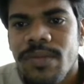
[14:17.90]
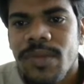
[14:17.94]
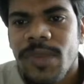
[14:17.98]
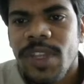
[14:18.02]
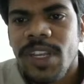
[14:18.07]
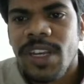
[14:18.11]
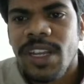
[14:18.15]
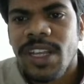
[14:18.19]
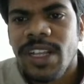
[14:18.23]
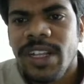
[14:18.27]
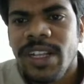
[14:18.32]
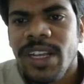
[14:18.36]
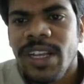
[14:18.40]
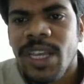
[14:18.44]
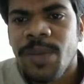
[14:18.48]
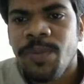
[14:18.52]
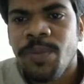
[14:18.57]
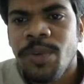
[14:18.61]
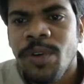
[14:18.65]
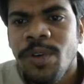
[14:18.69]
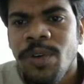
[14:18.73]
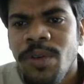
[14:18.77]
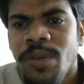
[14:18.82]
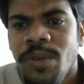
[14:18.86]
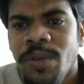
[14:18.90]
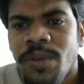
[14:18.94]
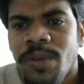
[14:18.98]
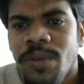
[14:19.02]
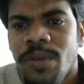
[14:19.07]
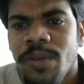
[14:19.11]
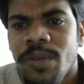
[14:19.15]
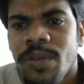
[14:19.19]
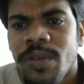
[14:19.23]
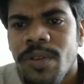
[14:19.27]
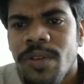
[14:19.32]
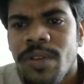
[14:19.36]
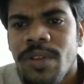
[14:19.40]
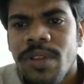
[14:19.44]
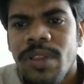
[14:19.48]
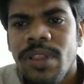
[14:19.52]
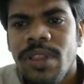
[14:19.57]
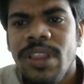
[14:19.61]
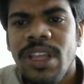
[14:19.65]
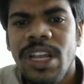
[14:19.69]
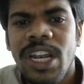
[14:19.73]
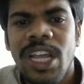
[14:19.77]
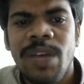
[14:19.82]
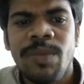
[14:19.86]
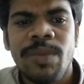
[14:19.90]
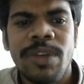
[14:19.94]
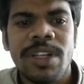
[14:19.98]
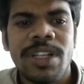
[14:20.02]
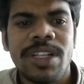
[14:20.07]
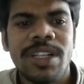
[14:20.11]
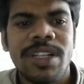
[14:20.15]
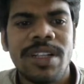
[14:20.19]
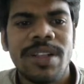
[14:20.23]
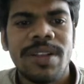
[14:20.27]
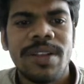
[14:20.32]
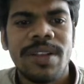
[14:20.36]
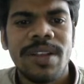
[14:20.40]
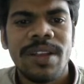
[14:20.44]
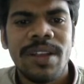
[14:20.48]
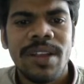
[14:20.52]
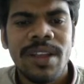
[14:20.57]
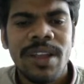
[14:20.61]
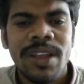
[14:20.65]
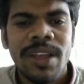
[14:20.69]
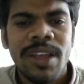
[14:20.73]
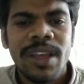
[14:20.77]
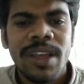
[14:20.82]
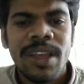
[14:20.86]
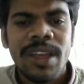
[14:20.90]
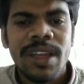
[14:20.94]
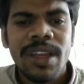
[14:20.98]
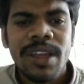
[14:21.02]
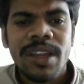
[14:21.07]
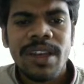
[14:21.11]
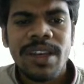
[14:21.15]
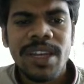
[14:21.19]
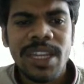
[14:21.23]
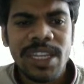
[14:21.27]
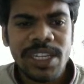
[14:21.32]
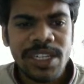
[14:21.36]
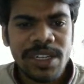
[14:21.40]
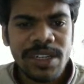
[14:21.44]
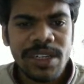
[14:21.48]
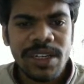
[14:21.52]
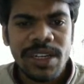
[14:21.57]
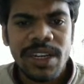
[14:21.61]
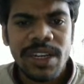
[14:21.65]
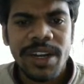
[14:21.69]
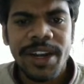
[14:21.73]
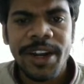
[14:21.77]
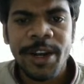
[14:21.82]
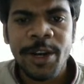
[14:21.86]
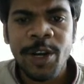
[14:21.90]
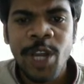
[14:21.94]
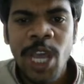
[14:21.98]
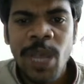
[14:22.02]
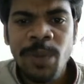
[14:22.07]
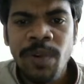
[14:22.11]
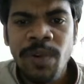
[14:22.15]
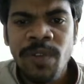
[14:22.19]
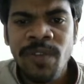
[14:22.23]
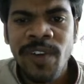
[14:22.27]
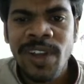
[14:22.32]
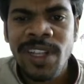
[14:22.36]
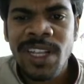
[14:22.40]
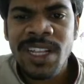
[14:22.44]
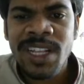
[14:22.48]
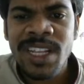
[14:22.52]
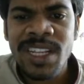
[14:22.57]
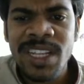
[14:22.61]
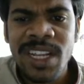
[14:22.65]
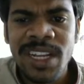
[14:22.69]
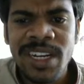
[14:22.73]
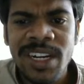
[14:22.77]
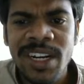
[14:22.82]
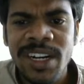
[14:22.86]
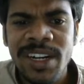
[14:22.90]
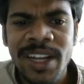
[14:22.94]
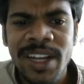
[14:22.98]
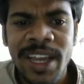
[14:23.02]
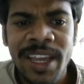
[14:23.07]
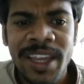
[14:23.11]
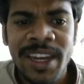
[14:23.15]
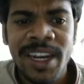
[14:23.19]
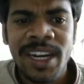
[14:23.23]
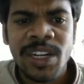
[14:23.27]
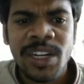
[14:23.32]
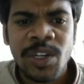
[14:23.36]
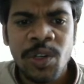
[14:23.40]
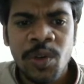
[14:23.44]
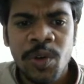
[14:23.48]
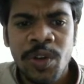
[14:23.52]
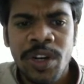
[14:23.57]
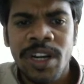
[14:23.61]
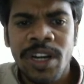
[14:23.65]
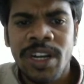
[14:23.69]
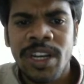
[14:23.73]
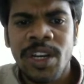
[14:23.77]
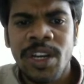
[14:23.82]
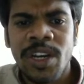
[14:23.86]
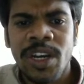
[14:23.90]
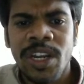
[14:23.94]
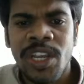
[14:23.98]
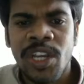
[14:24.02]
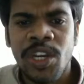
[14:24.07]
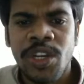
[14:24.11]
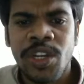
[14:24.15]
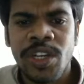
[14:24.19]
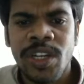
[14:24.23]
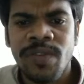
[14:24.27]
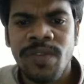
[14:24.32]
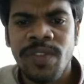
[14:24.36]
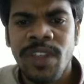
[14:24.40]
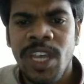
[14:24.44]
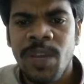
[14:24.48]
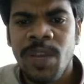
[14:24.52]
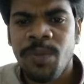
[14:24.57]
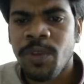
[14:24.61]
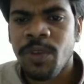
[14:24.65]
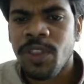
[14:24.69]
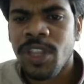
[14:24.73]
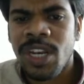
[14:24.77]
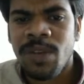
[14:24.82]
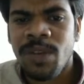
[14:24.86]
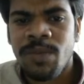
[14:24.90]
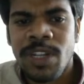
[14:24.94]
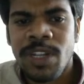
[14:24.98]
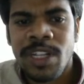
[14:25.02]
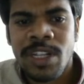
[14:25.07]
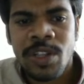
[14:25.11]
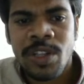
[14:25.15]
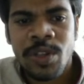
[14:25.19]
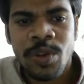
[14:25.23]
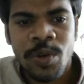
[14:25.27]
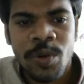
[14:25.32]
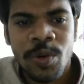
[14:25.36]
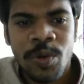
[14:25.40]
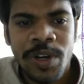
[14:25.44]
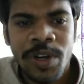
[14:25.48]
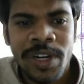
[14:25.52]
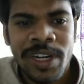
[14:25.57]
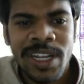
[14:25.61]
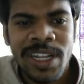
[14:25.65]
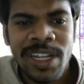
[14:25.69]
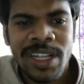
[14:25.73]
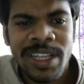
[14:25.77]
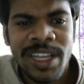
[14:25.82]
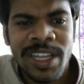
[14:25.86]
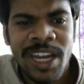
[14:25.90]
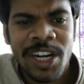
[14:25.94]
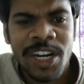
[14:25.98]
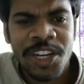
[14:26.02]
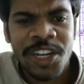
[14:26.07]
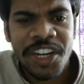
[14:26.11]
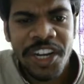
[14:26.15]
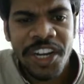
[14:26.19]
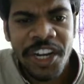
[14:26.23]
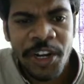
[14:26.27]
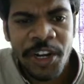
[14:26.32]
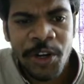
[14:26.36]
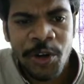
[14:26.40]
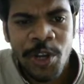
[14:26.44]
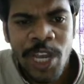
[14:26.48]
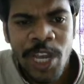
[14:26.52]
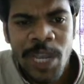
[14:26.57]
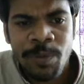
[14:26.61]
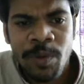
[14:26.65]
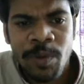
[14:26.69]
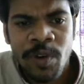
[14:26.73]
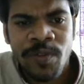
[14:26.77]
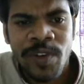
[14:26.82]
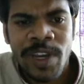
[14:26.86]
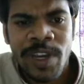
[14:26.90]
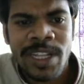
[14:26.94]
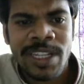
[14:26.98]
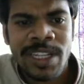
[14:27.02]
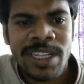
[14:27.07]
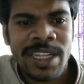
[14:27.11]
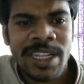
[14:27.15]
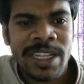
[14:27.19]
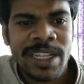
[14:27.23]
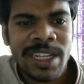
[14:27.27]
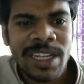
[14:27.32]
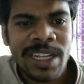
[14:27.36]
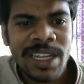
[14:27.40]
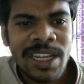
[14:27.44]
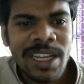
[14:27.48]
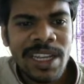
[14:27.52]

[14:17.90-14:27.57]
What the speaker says: It is hypothalamus. Next, adenohypophysis is under direct neural regulation of the hypothalamus. No, it is not adenohypophysis.